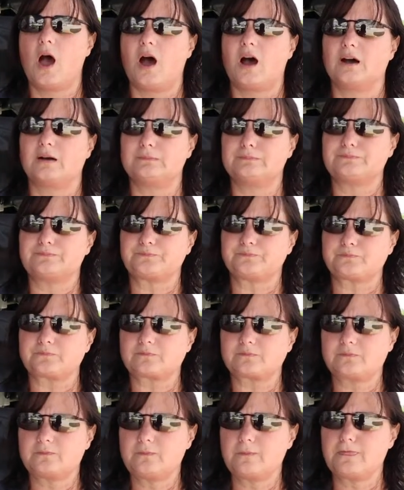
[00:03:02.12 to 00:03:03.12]
Um,
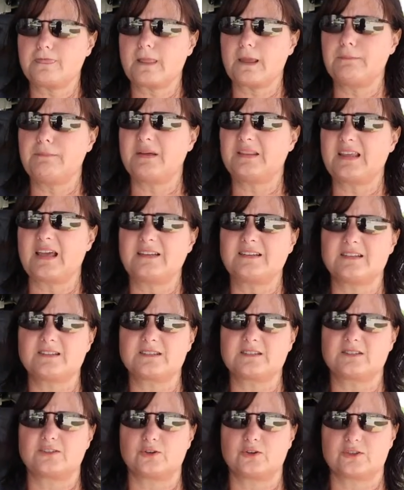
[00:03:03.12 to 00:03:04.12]
but that
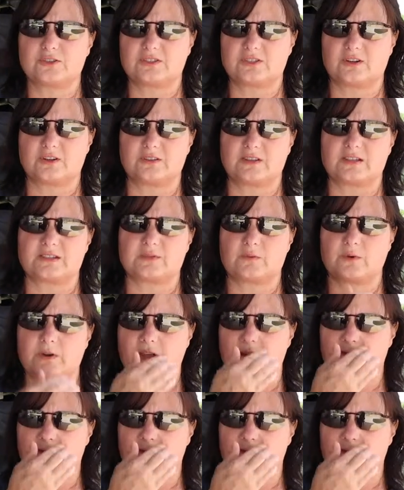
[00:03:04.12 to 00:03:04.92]
does, there are certain things that will